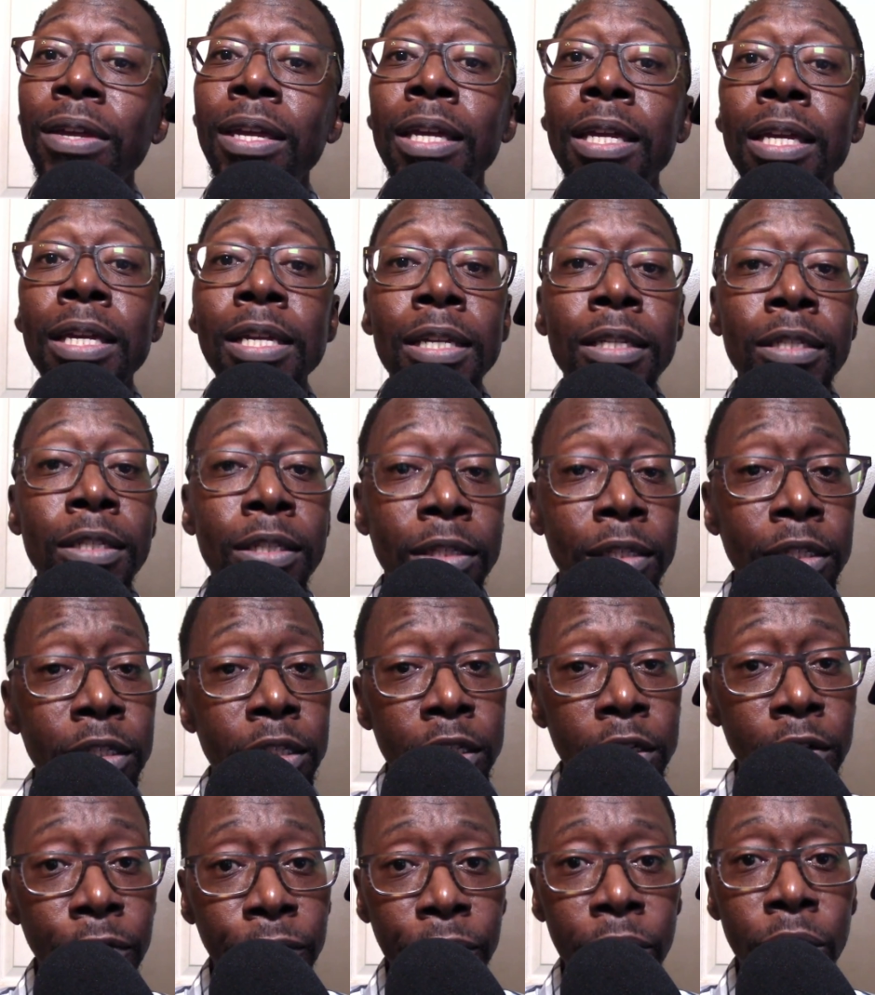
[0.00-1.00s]
is
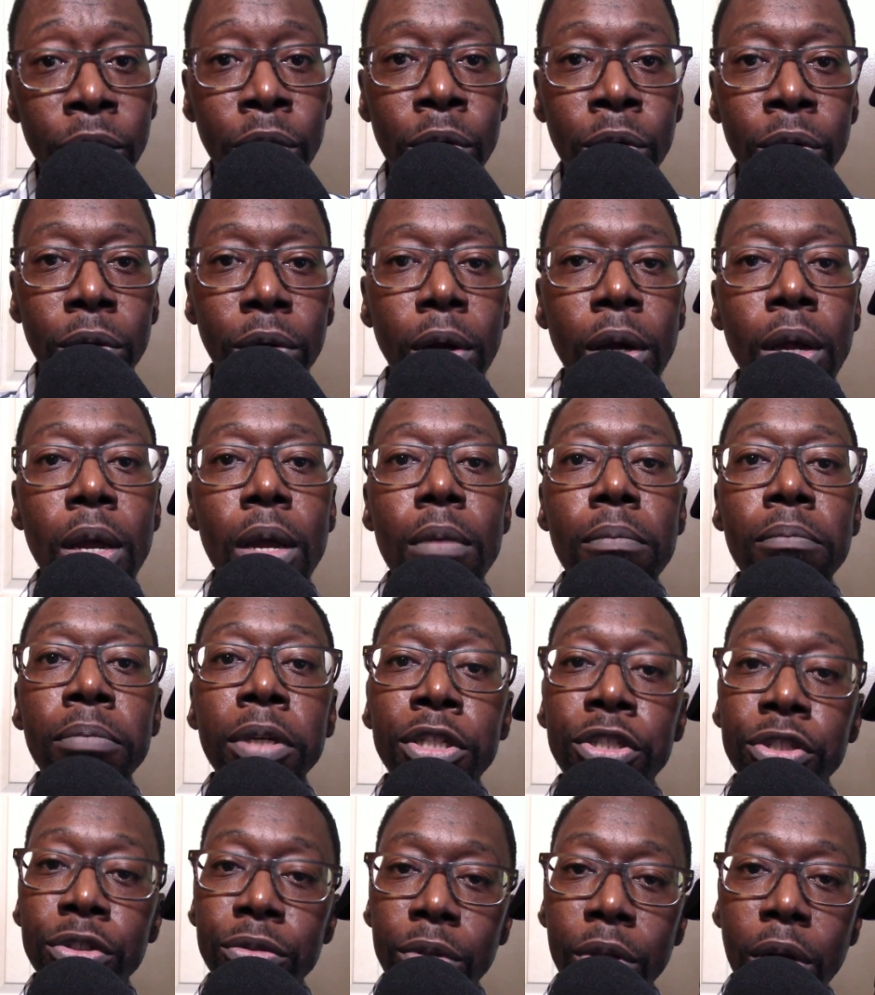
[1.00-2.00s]
difficult.
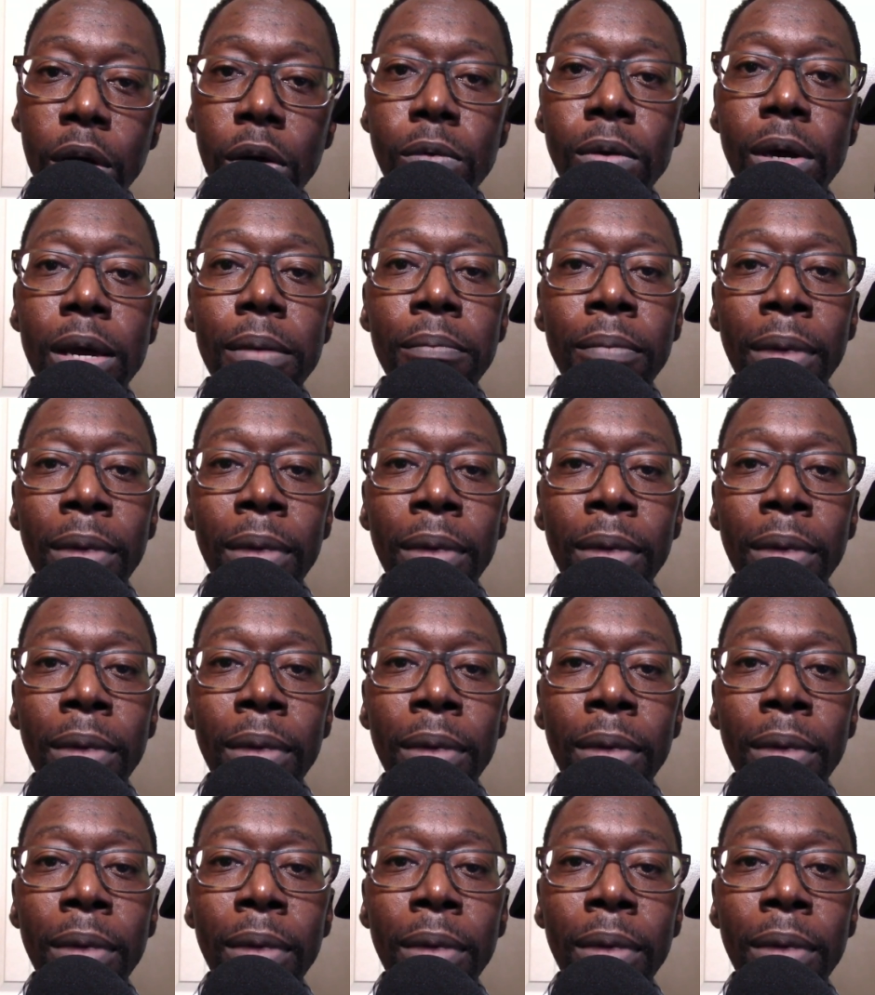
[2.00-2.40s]
But you know what